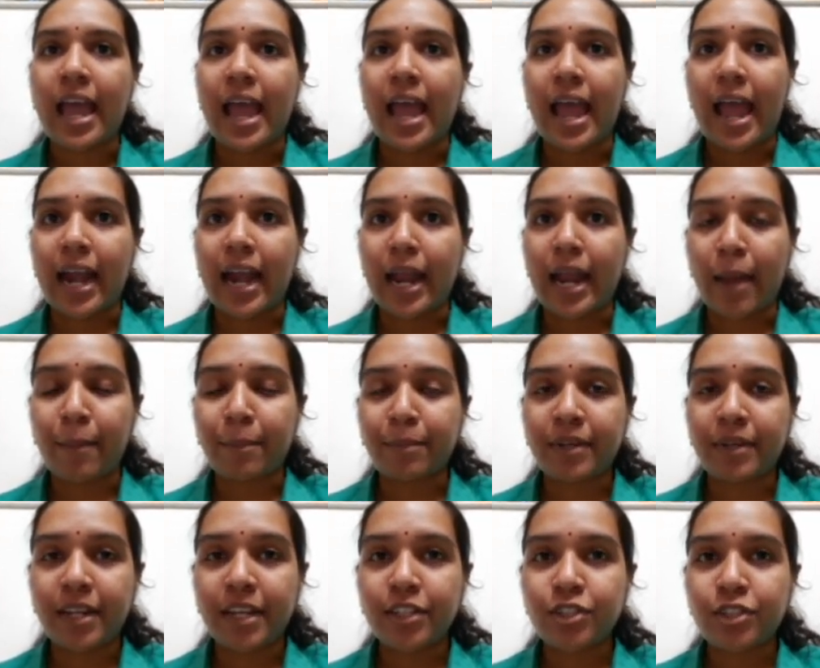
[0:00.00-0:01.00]

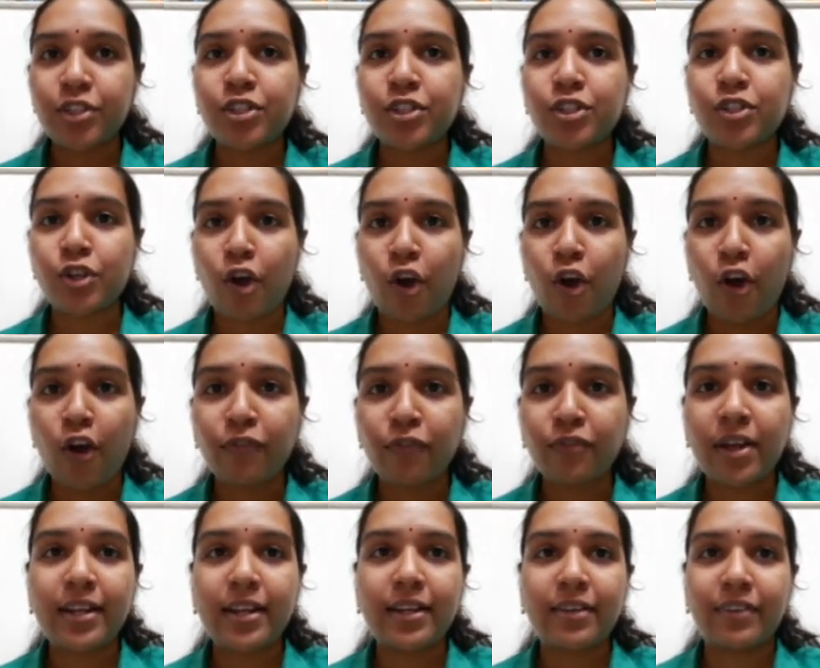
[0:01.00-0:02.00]
Adaptations of
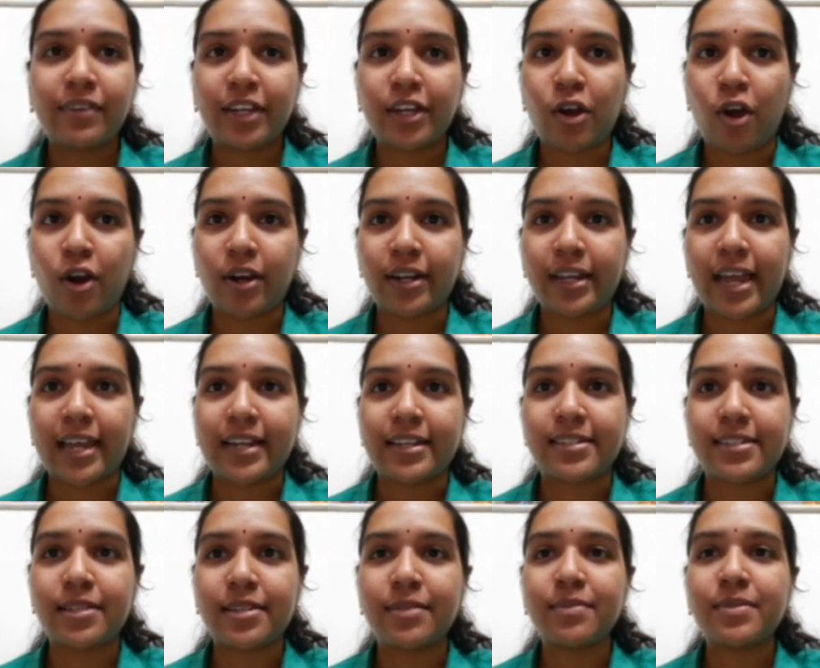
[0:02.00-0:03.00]
living
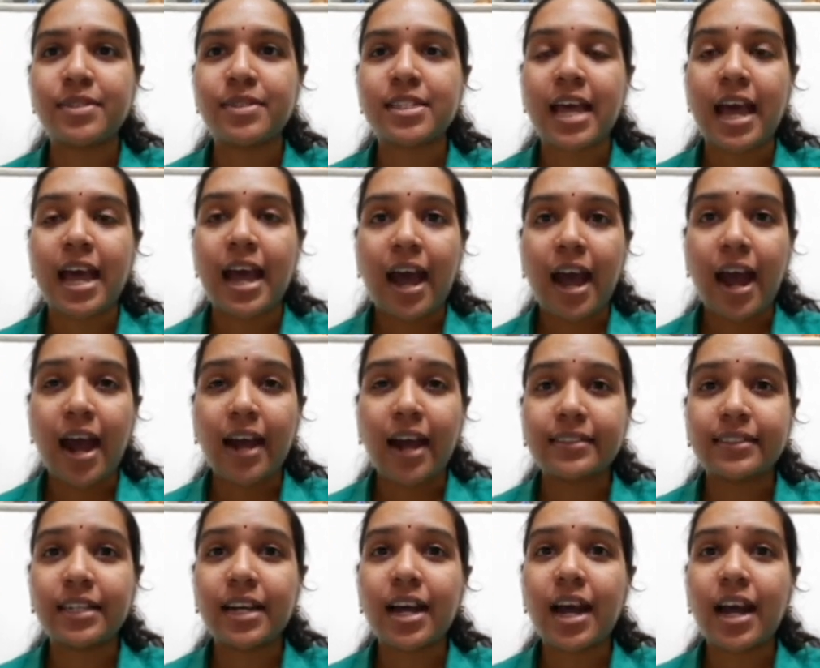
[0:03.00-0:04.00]
organisms are
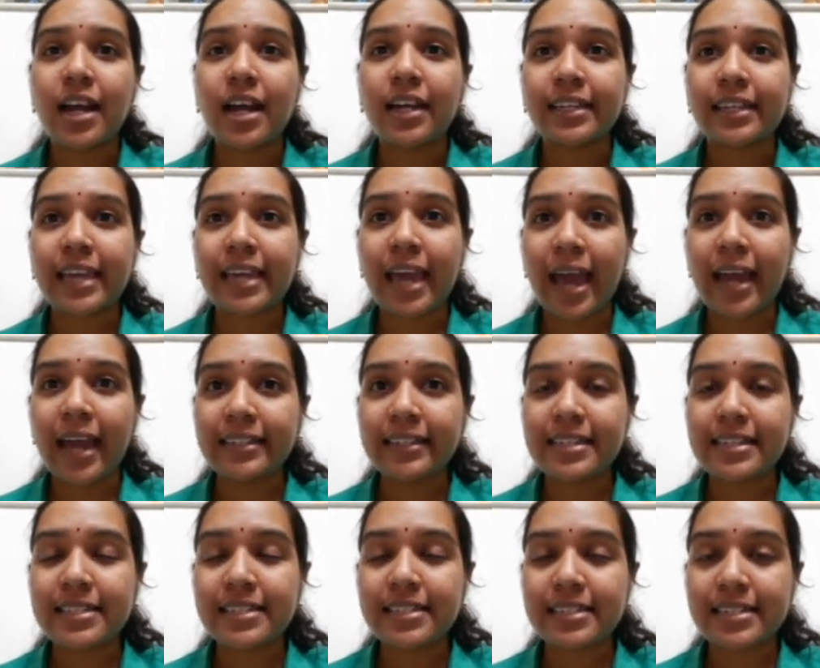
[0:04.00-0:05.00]
the
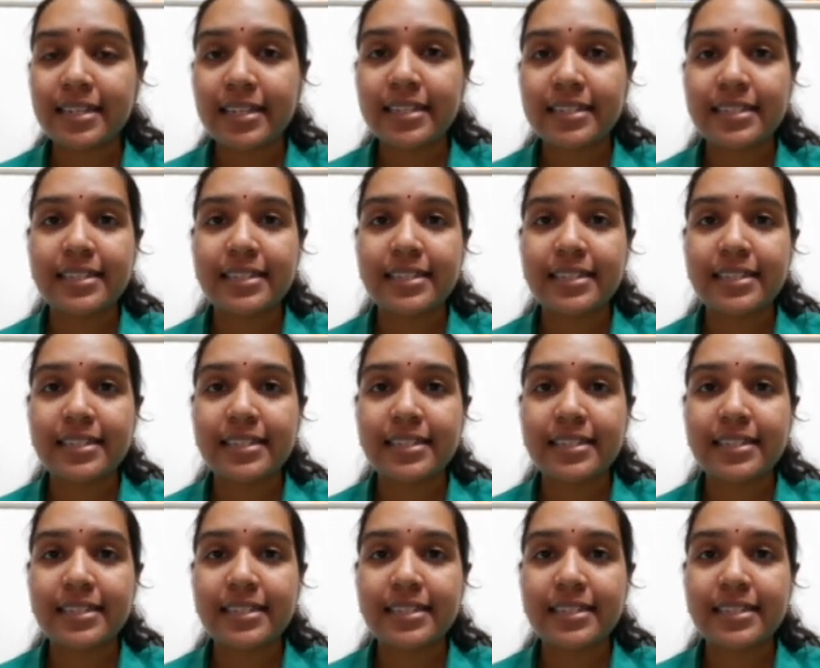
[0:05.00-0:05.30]
characteristics